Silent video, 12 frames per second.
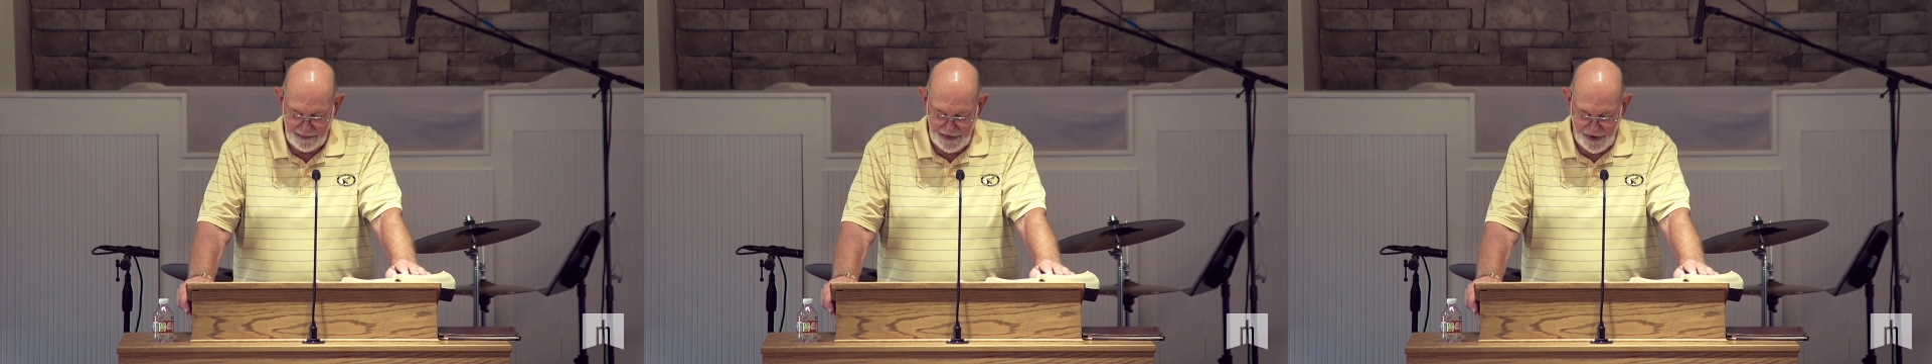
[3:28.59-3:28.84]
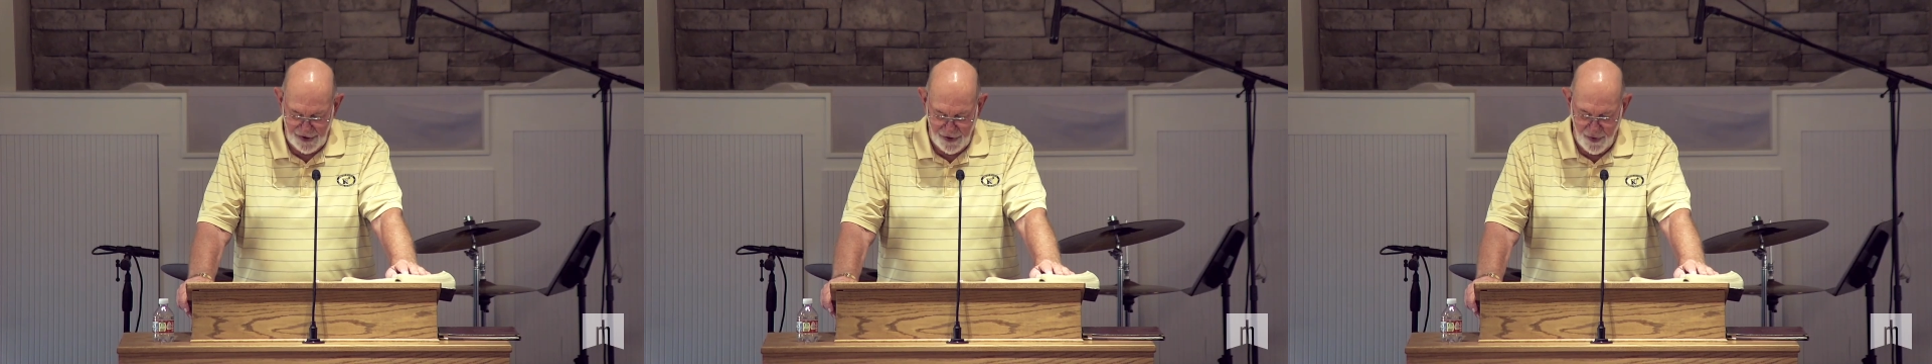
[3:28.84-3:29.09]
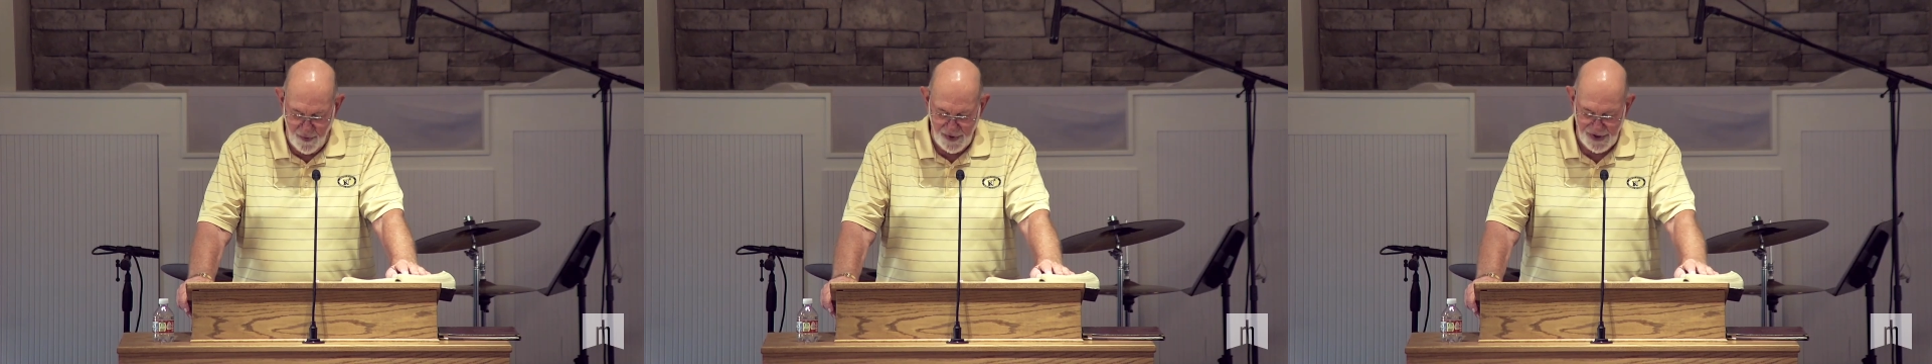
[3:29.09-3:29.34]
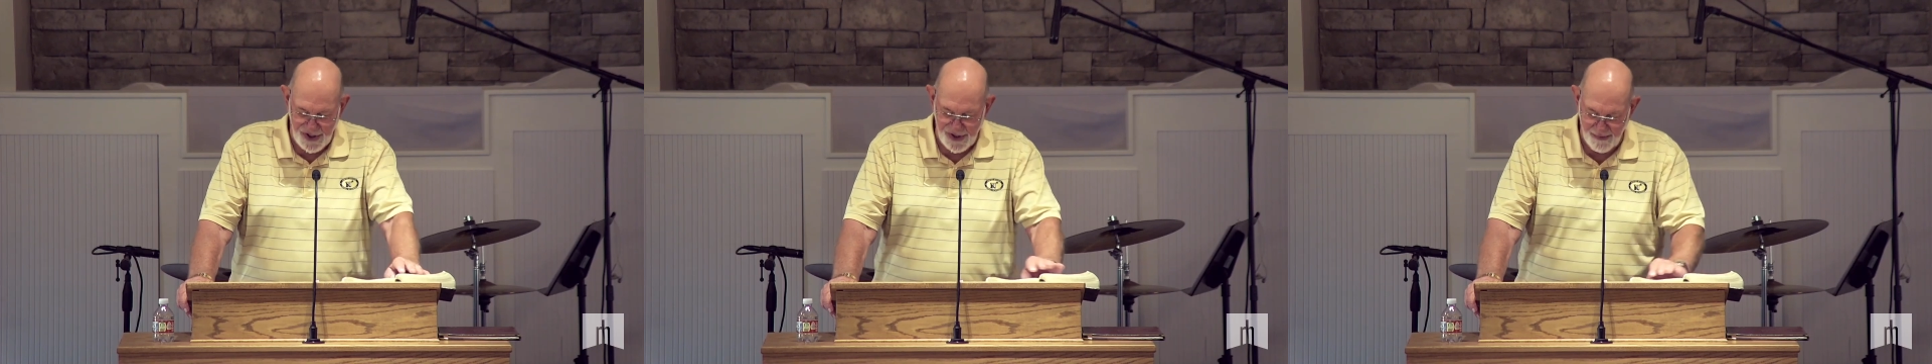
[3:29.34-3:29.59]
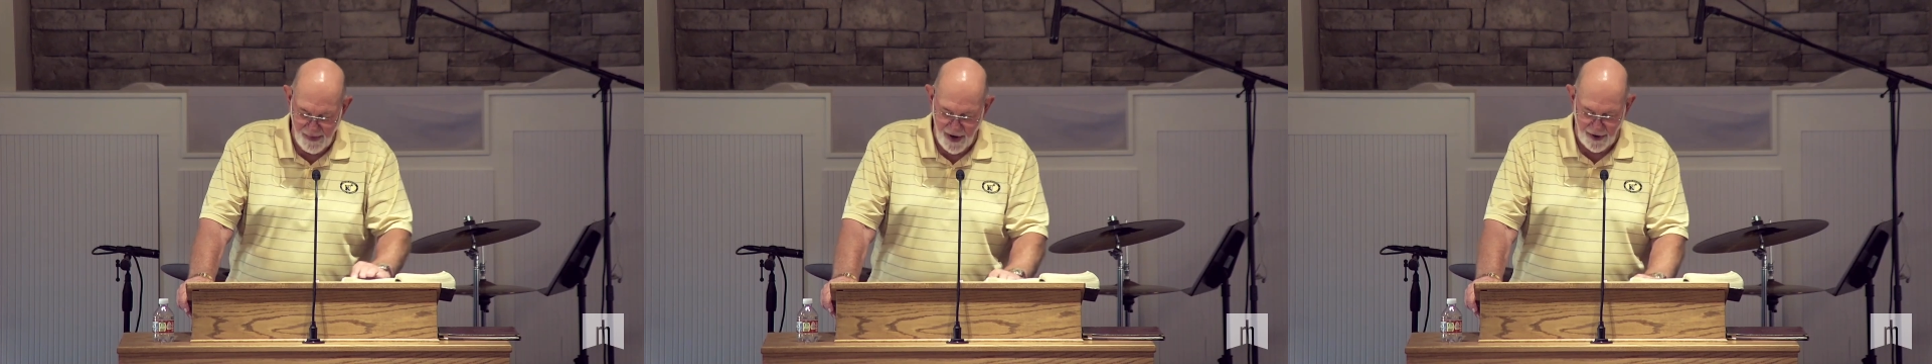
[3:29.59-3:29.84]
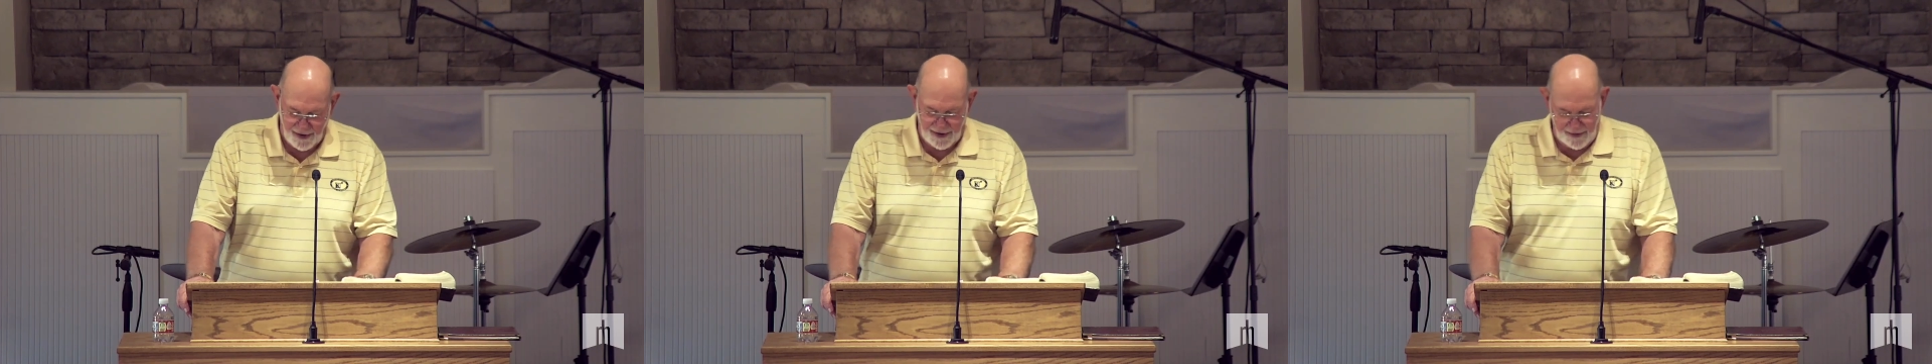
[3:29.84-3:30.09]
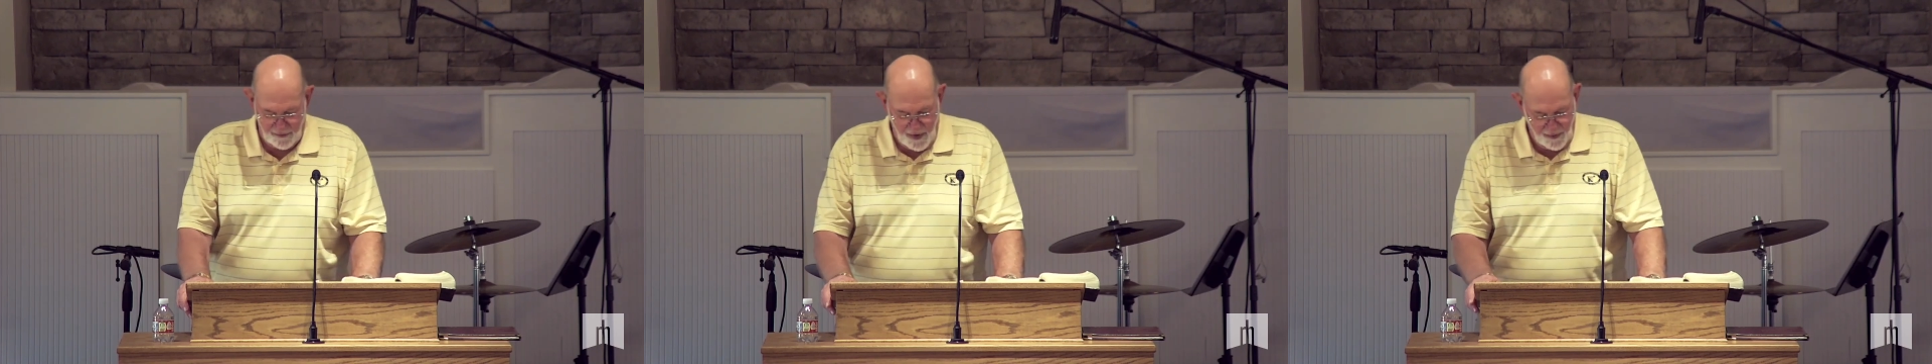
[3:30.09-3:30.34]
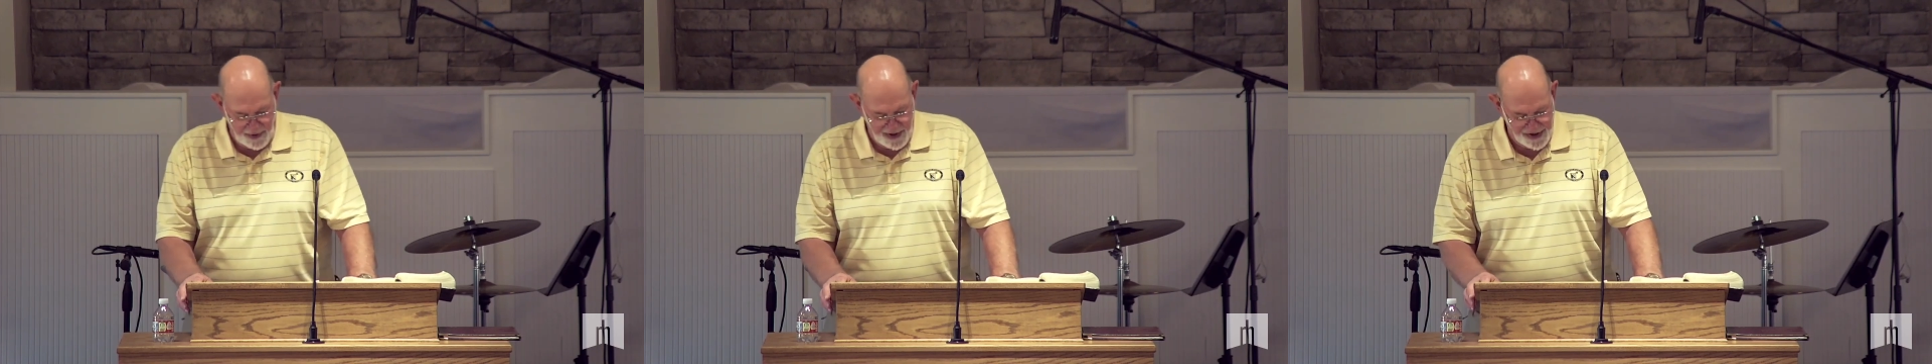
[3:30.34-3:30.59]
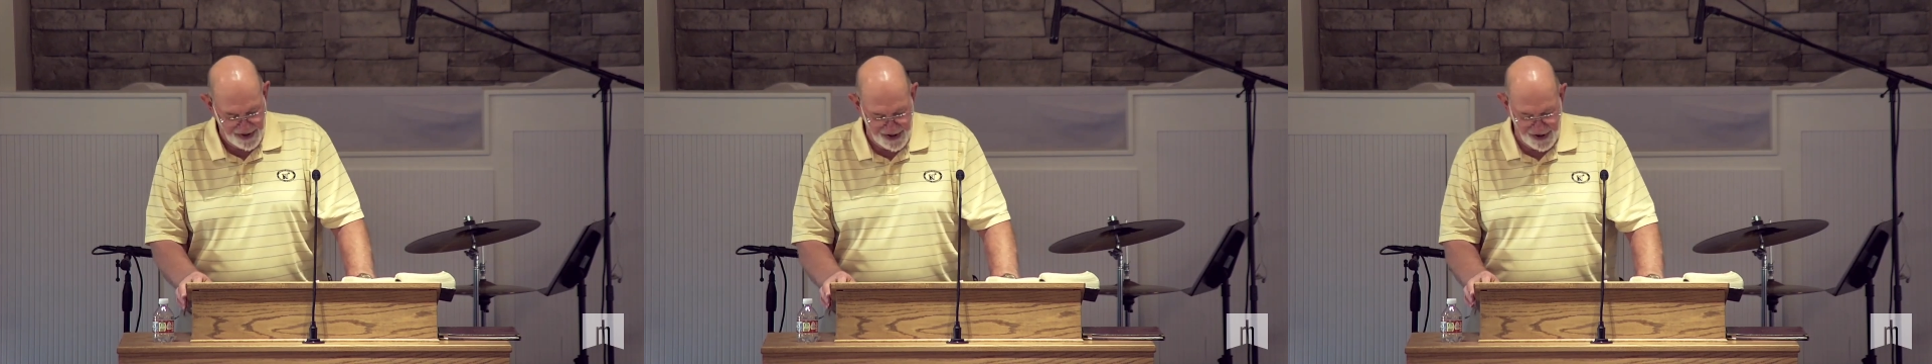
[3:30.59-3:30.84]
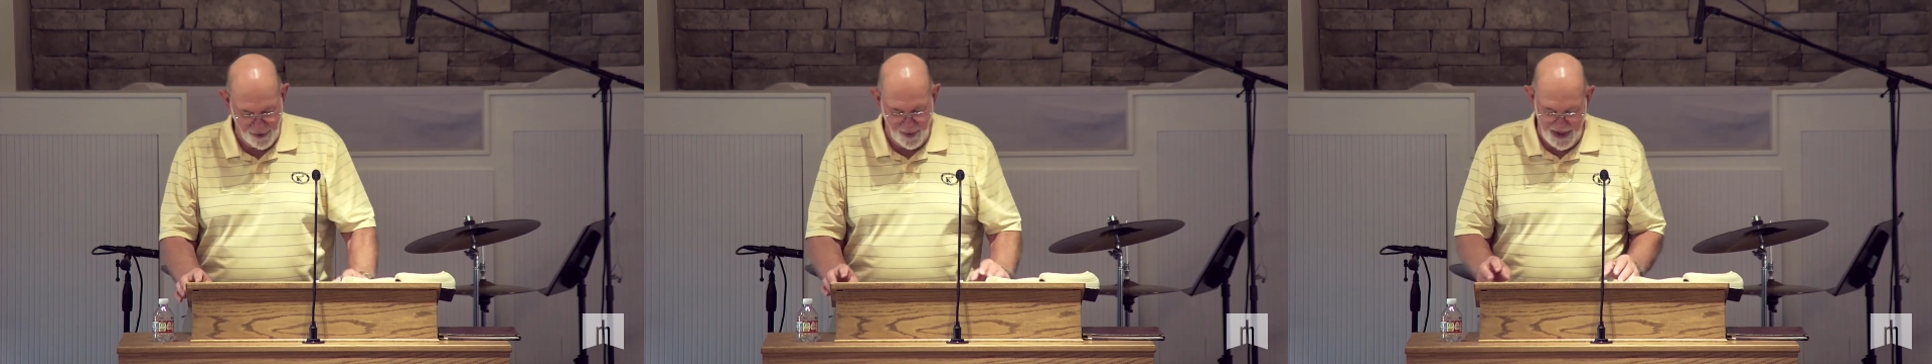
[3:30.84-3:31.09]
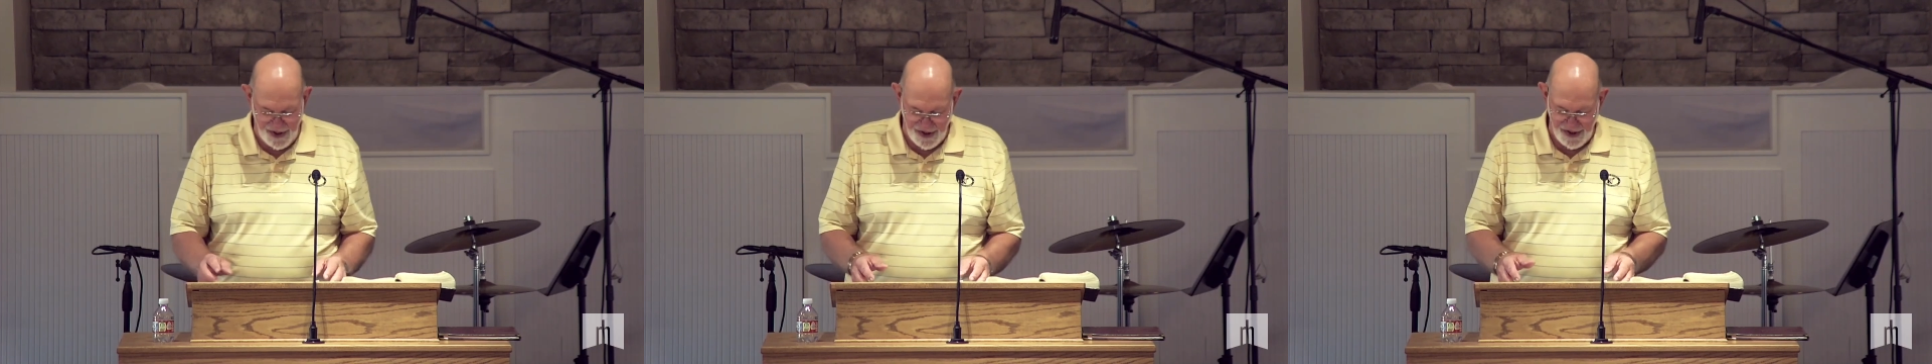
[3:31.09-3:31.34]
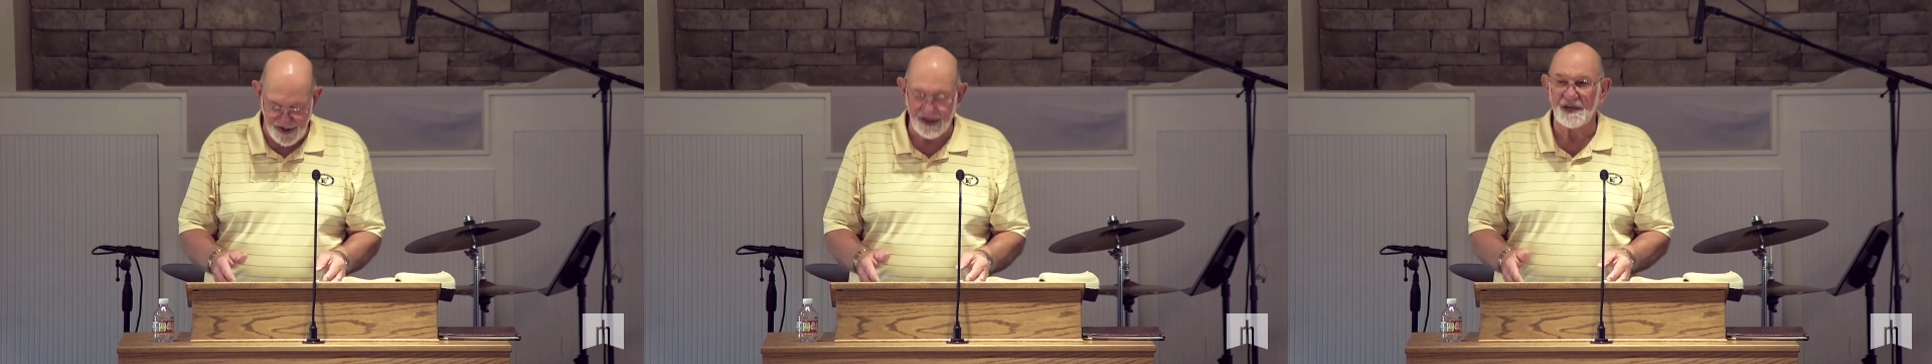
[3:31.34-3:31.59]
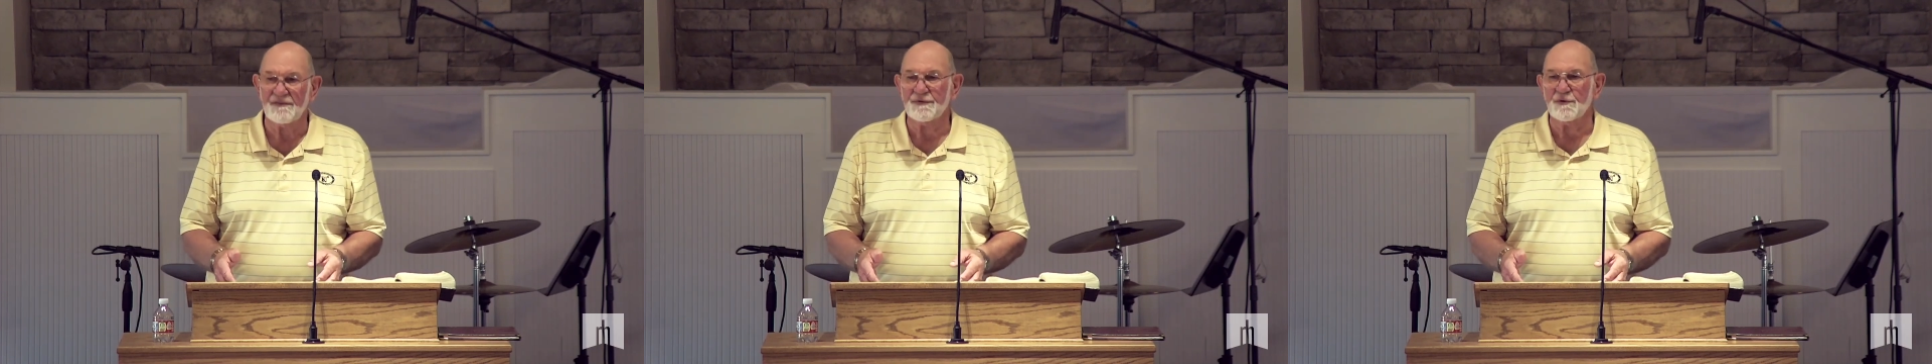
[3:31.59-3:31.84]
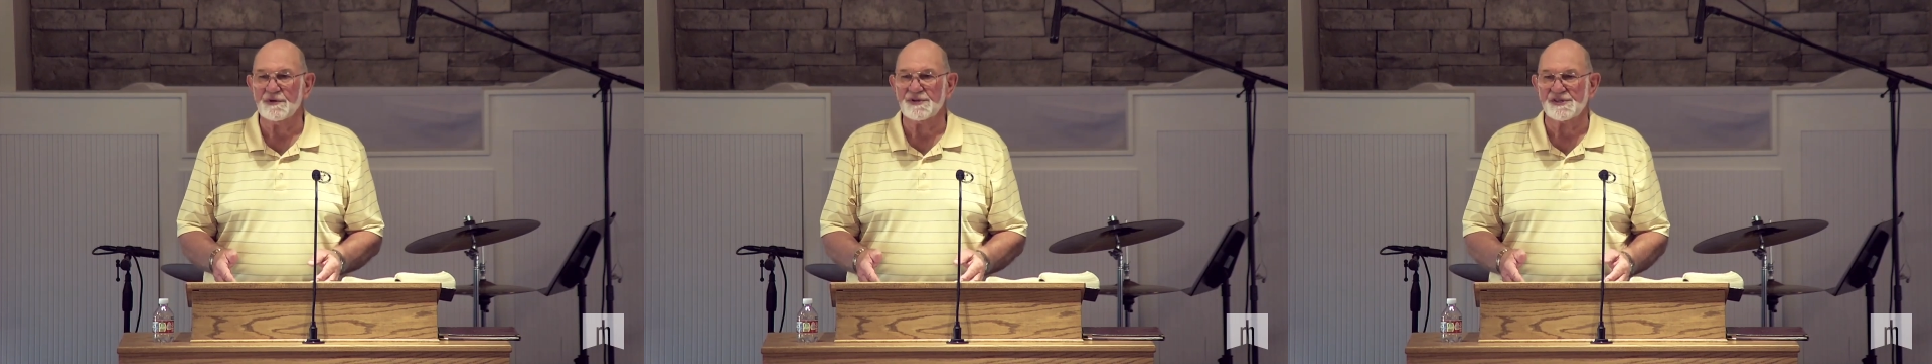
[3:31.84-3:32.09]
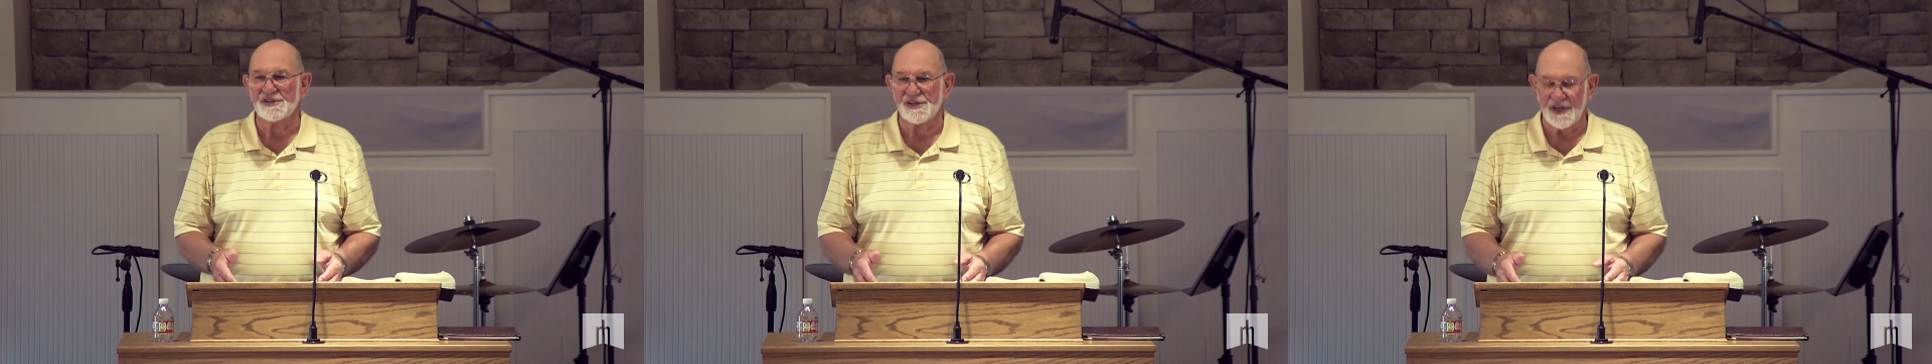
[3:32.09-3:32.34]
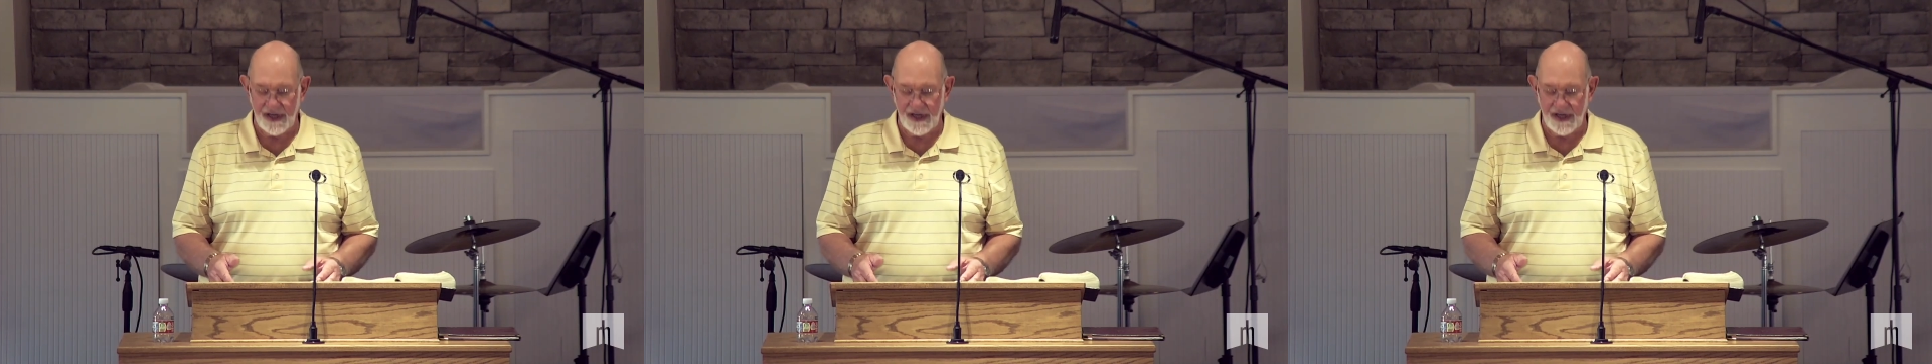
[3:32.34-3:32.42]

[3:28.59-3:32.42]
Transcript: So, who was this Mark, and what were the situations and influences in